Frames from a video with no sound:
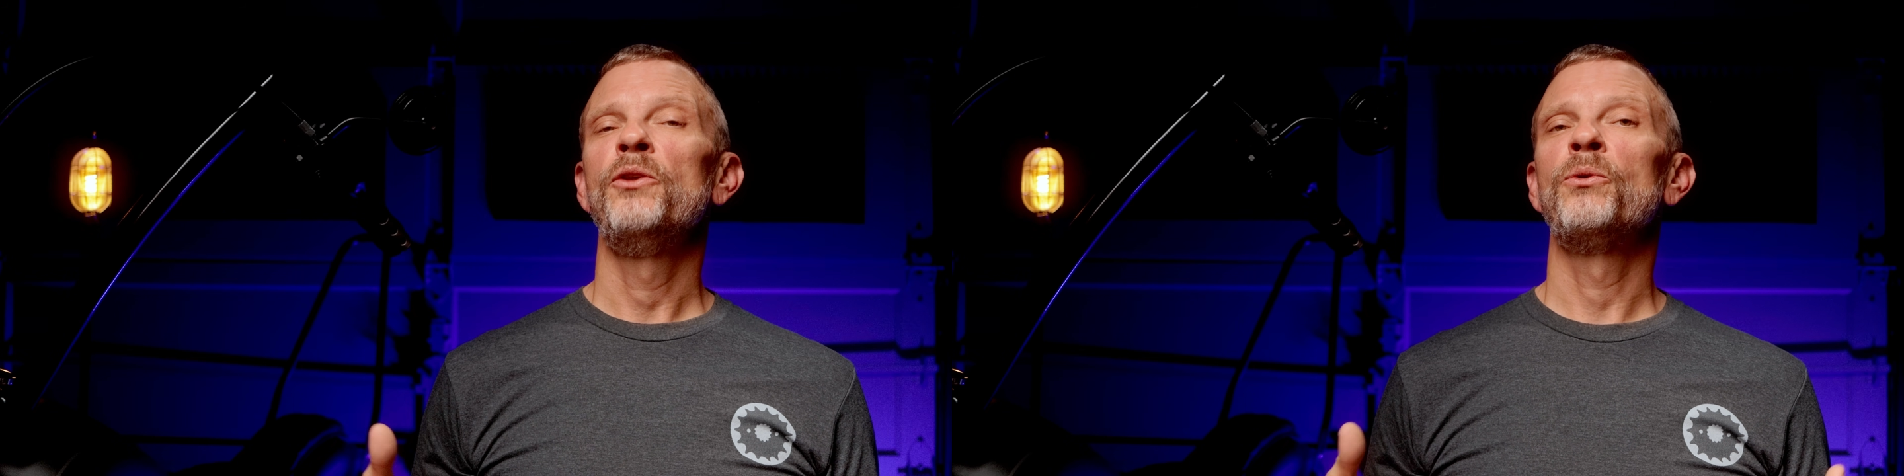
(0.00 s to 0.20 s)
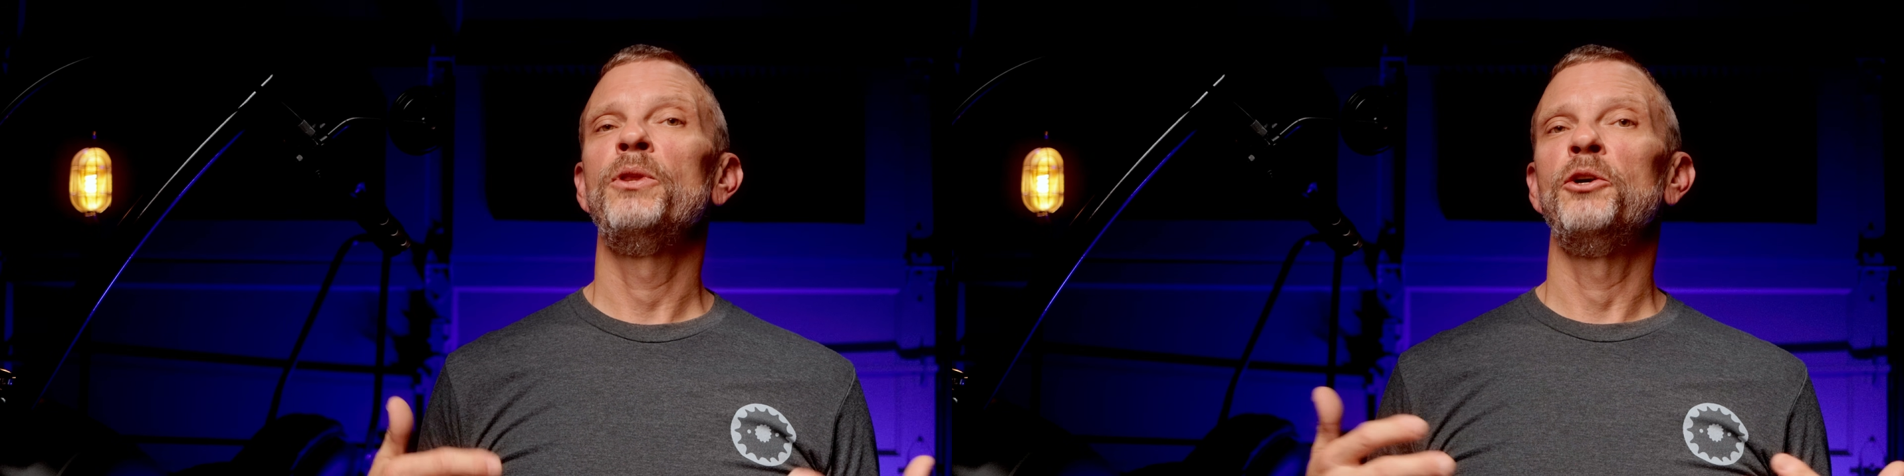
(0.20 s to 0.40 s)

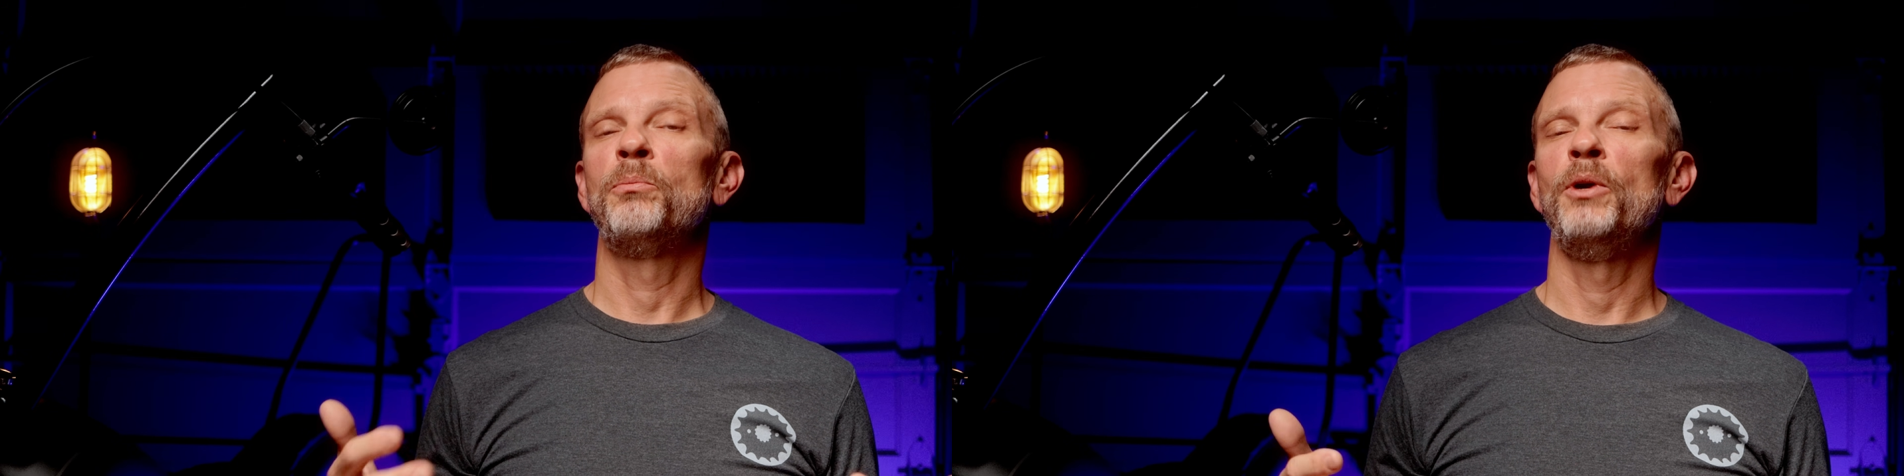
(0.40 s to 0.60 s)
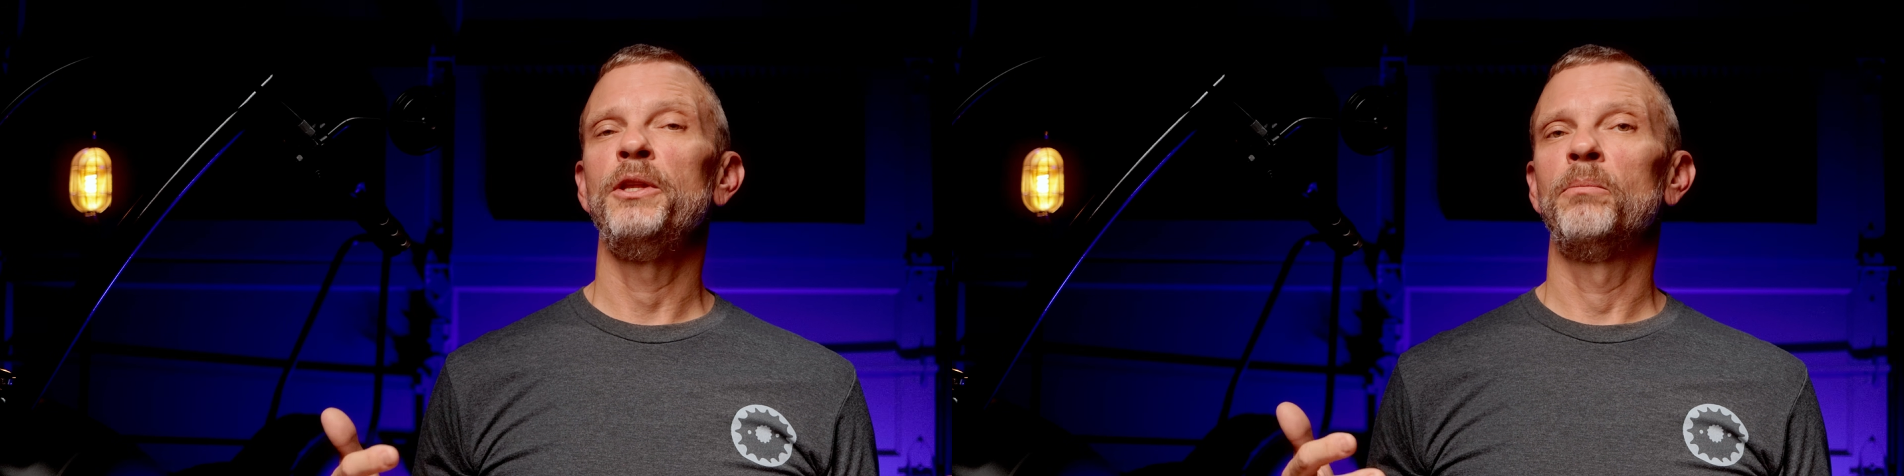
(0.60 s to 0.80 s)
through those
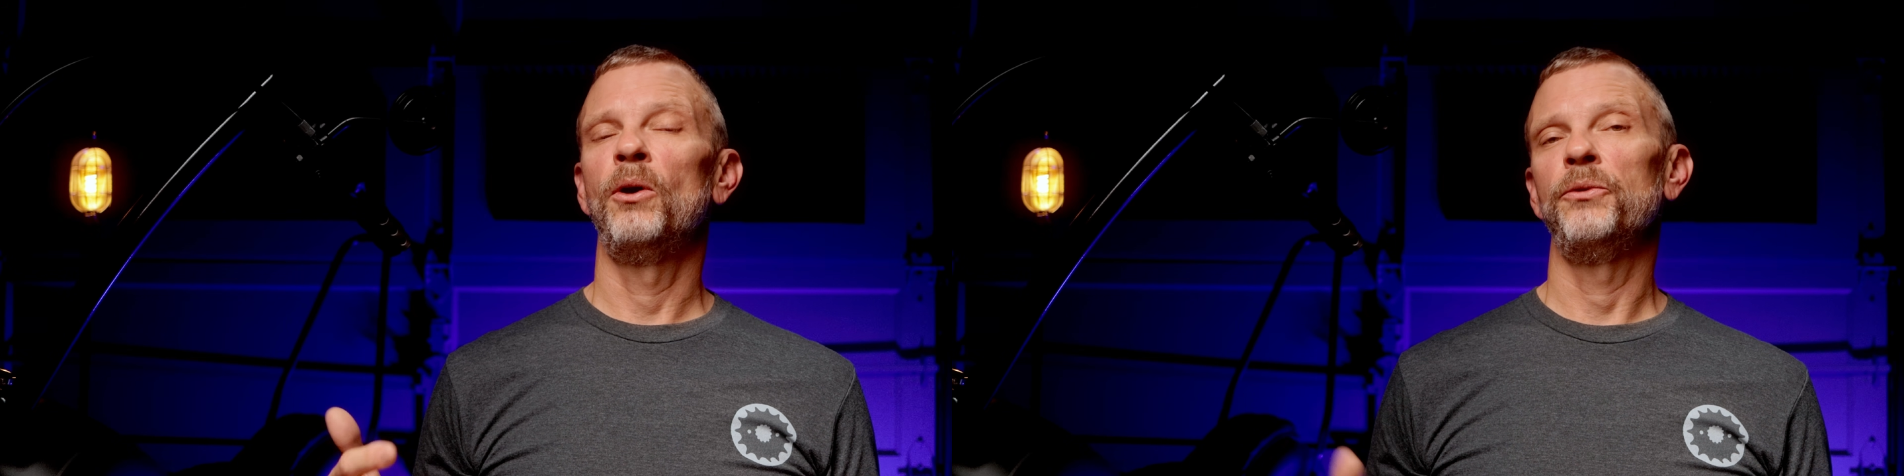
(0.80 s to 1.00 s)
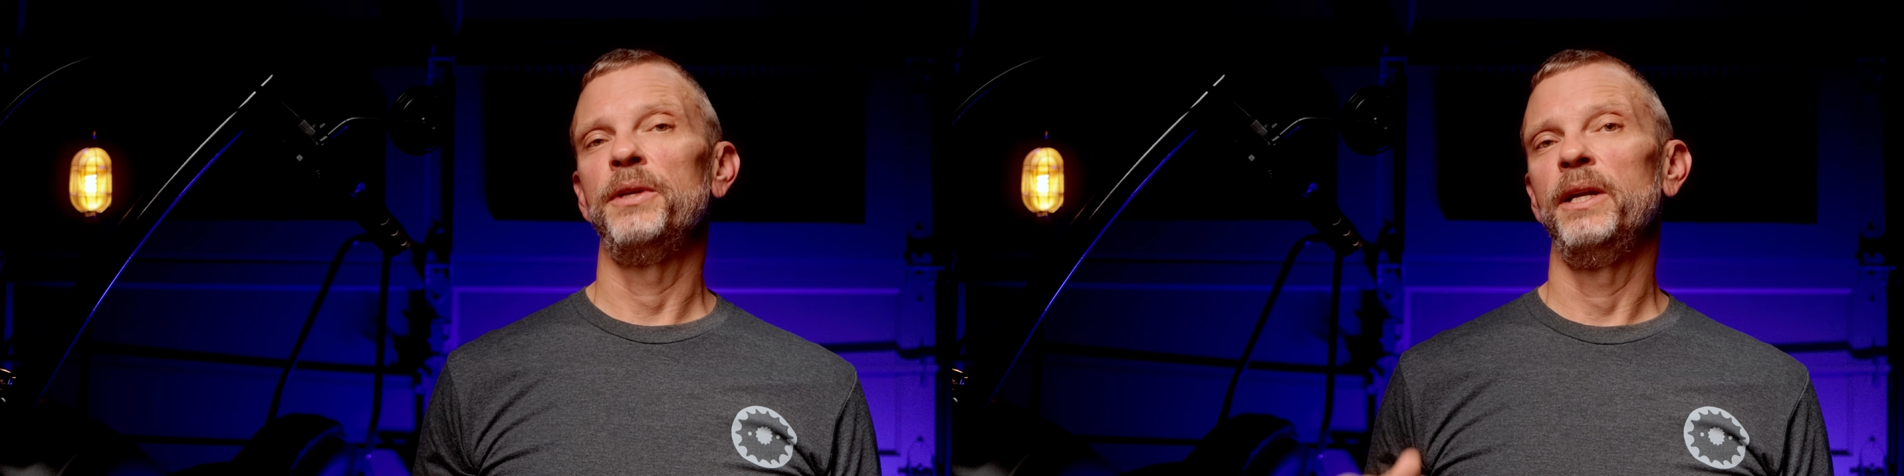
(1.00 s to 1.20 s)
breather
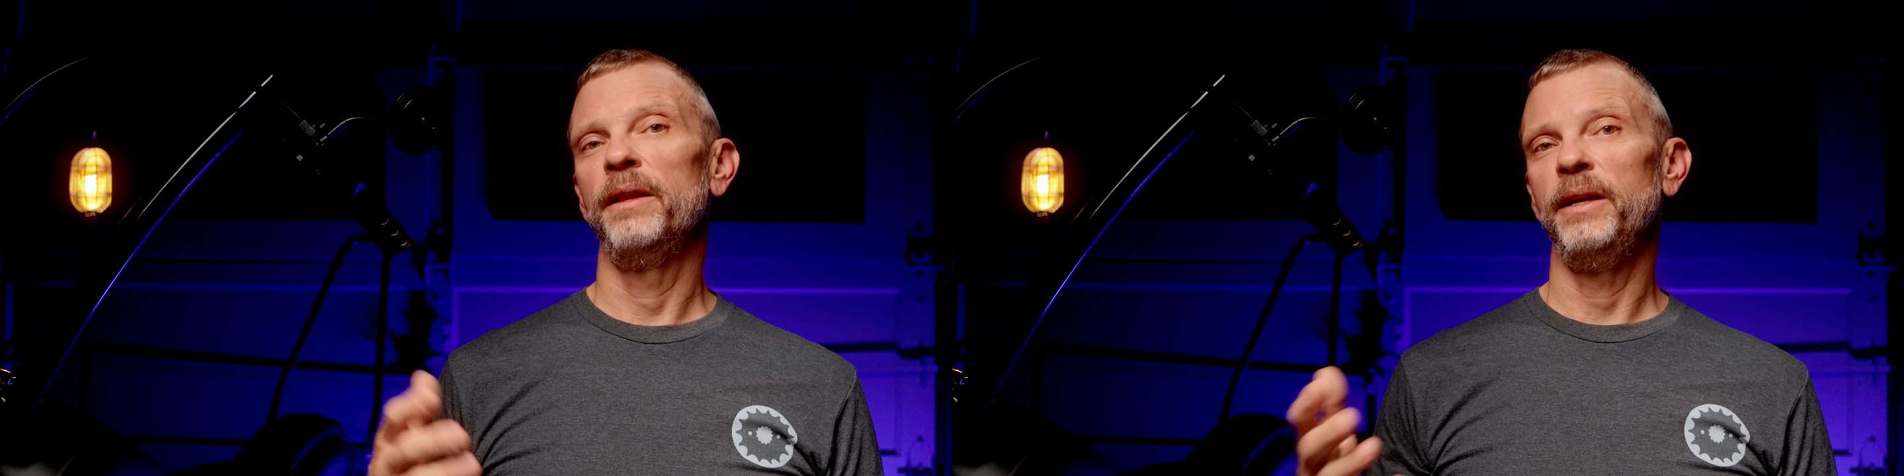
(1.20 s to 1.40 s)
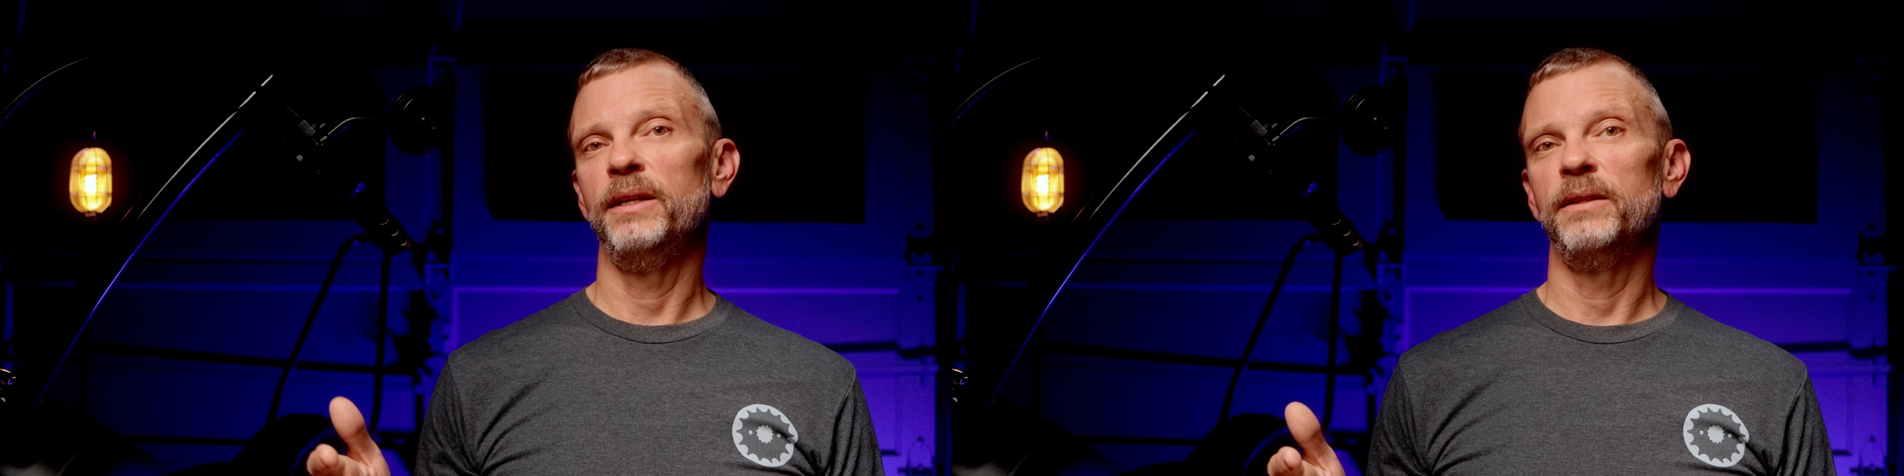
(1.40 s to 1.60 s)
bolts and
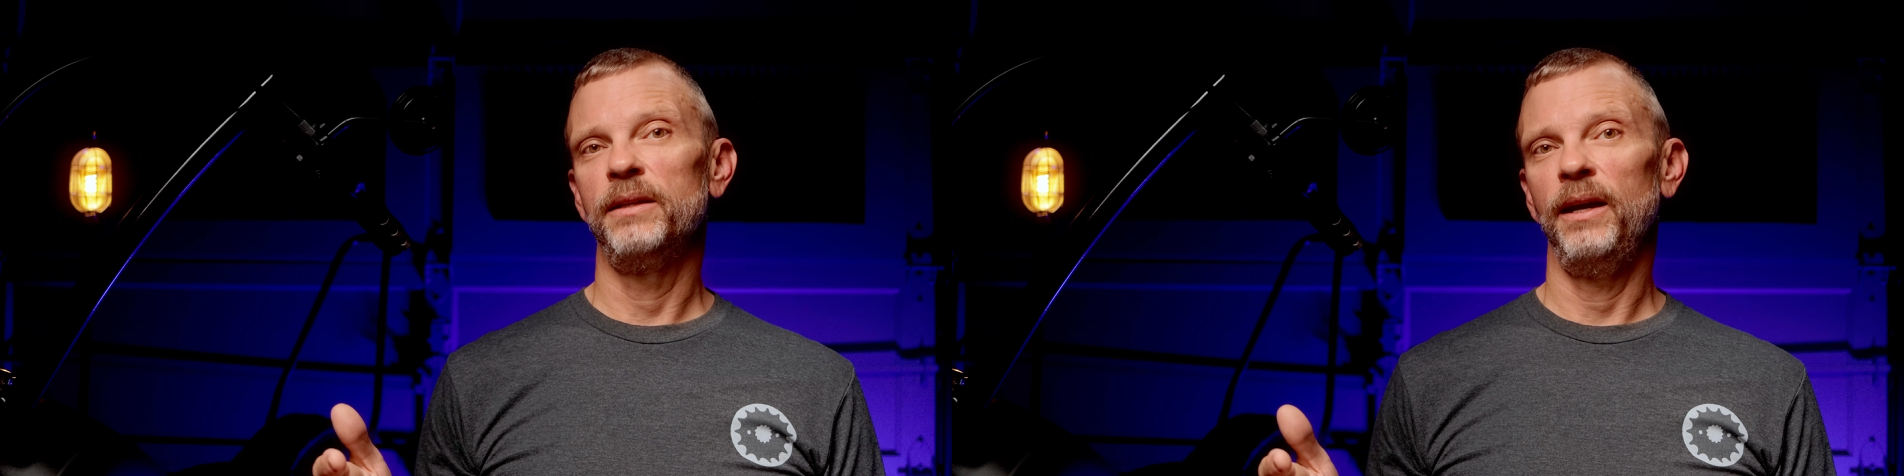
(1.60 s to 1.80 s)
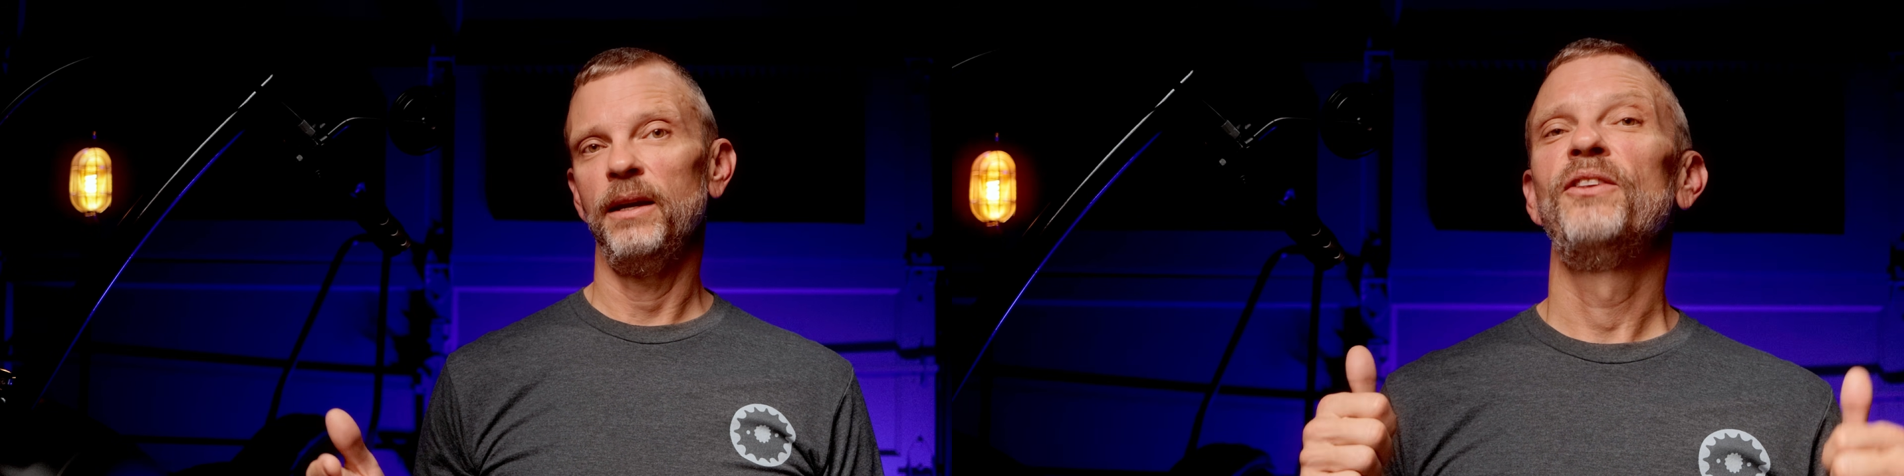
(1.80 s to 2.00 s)
into the
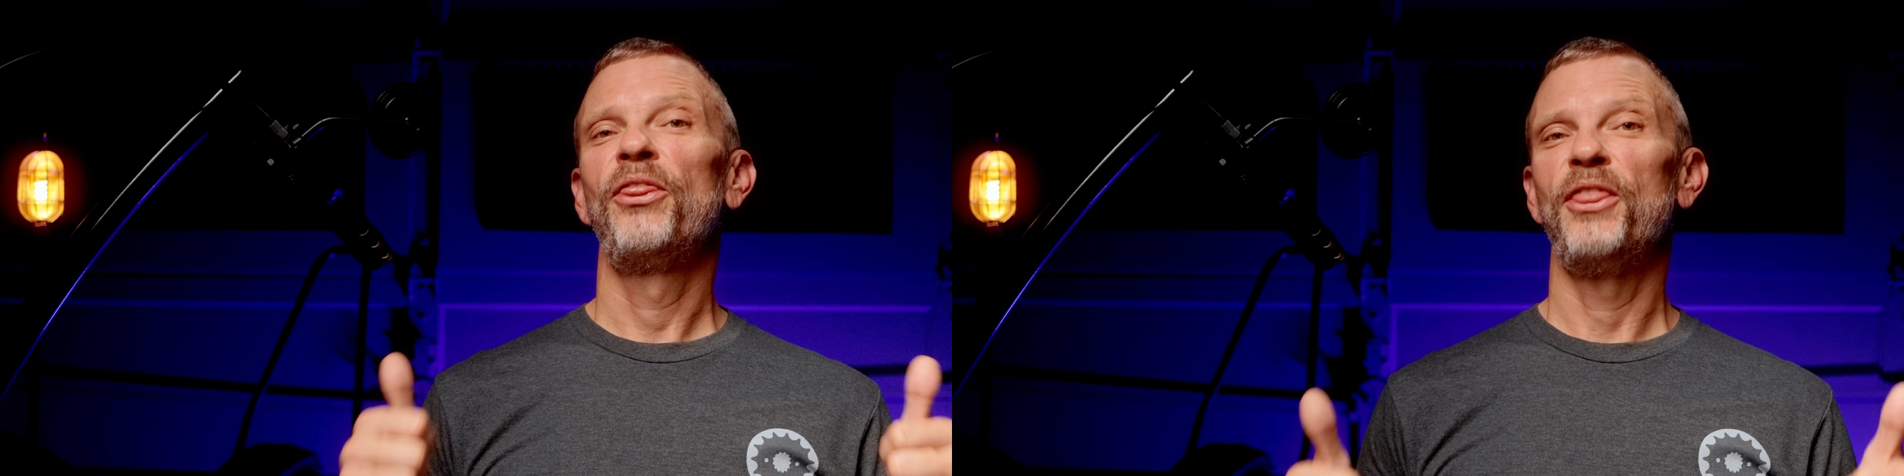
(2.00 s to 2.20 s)
intake.